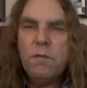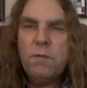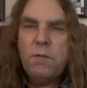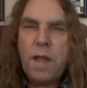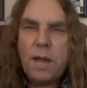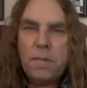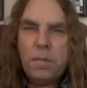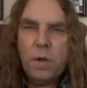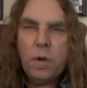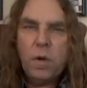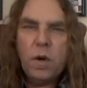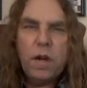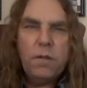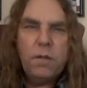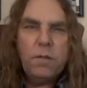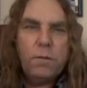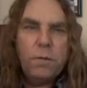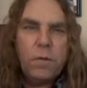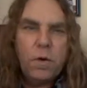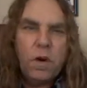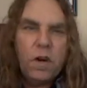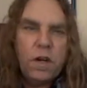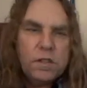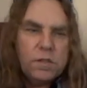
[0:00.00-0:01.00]
February
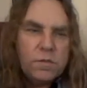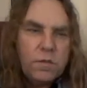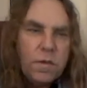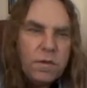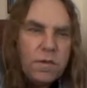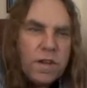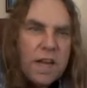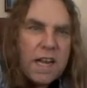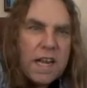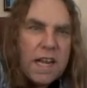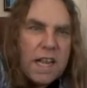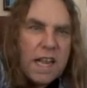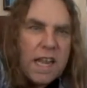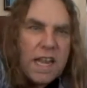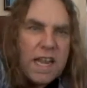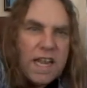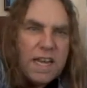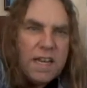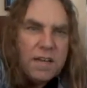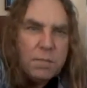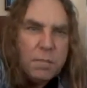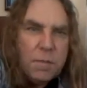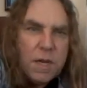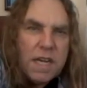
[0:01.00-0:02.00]
1st, we've got
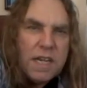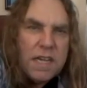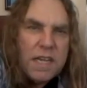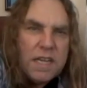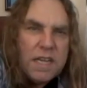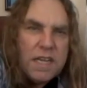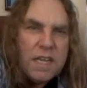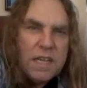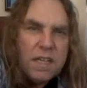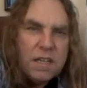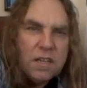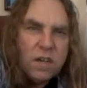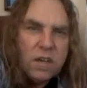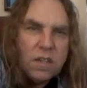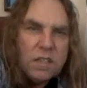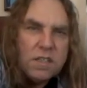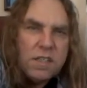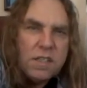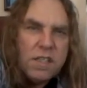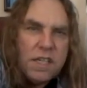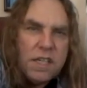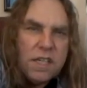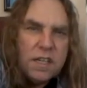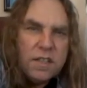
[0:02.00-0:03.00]
8, Manique or
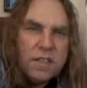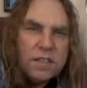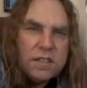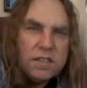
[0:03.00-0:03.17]
Deer.